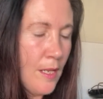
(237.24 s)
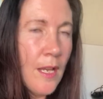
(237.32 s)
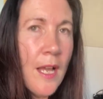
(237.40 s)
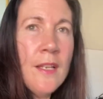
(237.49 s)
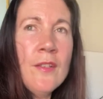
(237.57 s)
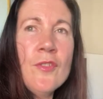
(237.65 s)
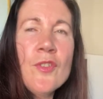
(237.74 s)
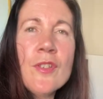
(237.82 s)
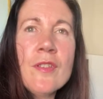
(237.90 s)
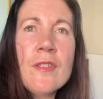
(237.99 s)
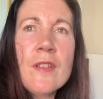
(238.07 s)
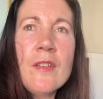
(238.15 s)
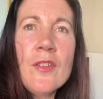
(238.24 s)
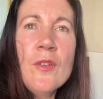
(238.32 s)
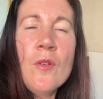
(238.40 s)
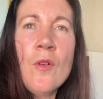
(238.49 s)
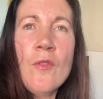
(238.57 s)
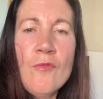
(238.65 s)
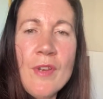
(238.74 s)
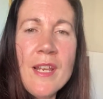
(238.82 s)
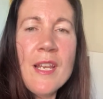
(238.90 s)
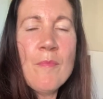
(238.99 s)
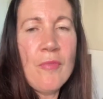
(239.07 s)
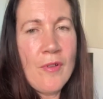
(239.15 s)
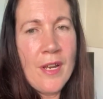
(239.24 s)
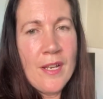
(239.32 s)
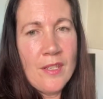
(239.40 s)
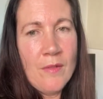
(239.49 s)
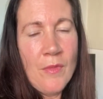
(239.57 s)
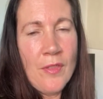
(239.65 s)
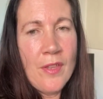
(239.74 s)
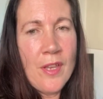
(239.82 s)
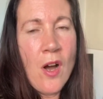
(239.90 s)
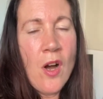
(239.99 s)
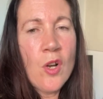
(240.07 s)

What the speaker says: And just, really praise them when they are